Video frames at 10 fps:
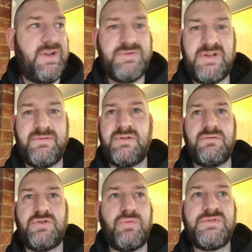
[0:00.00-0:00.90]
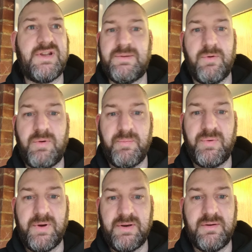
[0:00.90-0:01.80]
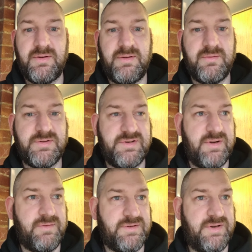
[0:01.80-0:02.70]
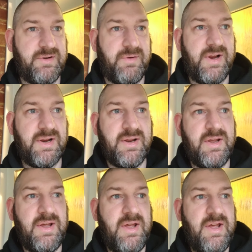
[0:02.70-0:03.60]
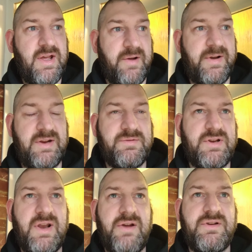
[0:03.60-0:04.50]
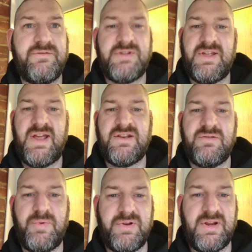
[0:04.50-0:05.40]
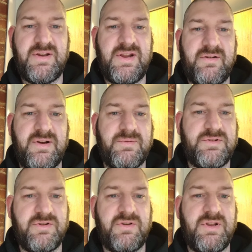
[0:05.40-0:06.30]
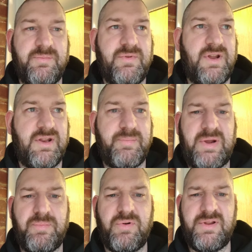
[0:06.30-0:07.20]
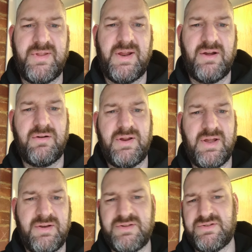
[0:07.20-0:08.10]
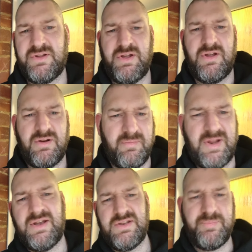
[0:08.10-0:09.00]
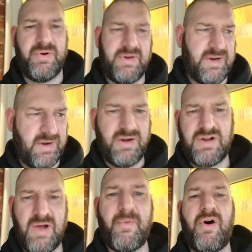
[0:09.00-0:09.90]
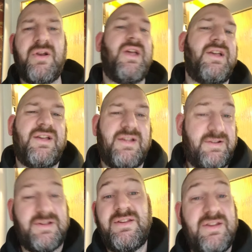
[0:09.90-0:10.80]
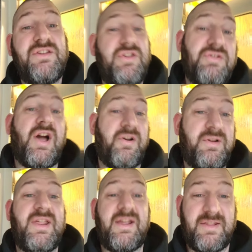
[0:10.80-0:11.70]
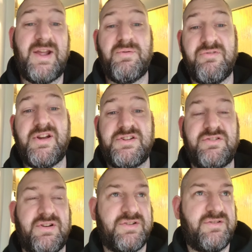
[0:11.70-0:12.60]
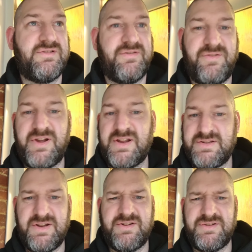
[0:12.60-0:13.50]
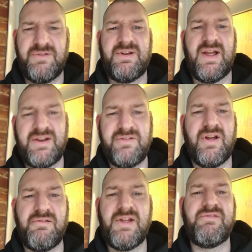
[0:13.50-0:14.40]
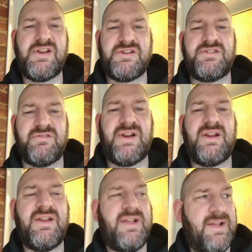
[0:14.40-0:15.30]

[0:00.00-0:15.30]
He was even taunting him at one point. It was Inoue. I mean, he was unloading him to the head and the body, and Nery was doing the big boy thing. Oh yeah, it doesn't hurt, and hitting his body and going, come on. You know, they were registering. As soon as the fighter starts doing that, you know they're registering.